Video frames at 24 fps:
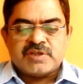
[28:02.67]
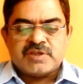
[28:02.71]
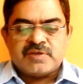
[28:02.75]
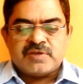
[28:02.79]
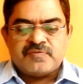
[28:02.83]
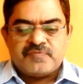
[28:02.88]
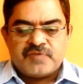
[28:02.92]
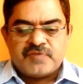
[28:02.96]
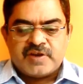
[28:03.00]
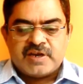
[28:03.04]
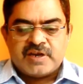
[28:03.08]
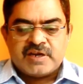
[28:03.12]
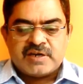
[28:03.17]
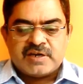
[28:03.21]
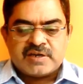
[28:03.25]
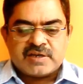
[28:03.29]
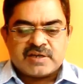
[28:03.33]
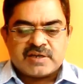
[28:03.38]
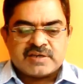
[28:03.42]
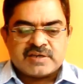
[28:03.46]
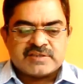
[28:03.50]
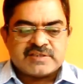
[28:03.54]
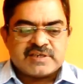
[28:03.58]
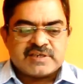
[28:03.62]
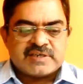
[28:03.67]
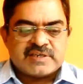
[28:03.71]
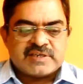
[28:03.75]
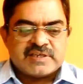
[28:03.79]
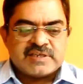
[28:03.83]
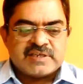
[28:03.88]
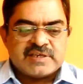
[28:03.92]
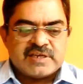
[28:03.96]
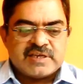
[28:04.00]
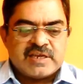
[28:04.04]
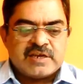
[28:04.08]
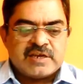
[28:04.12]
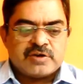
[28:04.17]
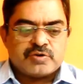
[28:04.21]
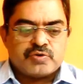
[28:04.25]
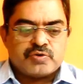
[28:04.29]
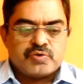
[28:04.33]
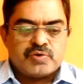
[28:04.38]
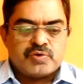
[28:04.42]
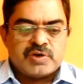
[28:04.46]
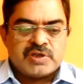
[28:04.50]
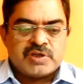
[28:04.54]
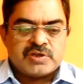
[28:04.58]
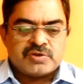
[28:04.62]
the field, resulting in
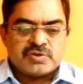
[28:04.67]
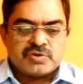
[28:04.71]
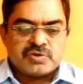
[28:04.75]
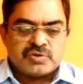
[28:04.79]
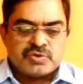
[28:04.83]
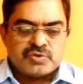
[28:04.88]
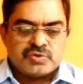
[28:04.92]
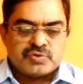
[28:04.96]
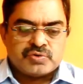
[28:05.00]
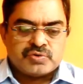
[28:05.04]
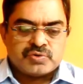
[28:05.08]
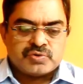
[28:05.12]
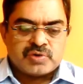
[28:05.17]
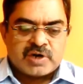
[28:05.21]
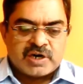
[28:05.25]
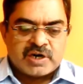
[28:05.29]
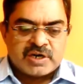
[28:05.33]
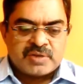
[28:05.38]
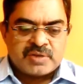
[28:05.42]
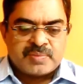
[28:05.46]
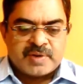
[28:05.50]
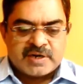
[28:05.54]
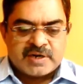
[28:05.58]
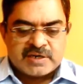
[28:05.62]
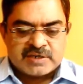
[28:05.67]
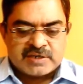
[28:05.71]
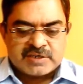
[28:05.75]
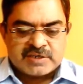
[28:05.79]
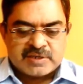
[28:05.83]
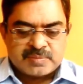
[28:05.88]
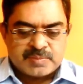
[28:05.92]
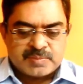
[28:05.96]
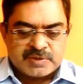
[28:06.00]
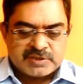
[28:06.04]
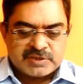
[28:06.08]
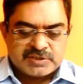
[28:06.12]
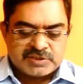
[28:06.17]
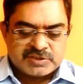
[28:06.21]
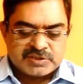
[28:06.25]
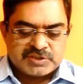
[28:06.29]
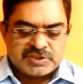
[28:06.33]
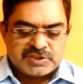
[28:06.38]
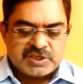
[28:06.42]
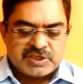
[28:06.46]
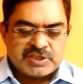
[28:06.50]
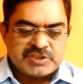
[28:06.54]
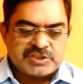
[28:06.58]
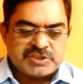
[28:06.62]
cooling due to adiabatic temperature
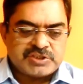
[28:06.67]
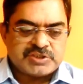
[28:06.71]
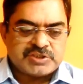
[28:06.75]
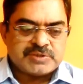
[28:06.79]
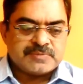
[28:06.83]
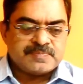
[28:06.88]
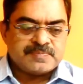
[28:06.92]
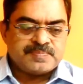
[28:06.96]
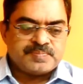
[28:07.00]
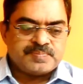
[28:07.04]
change,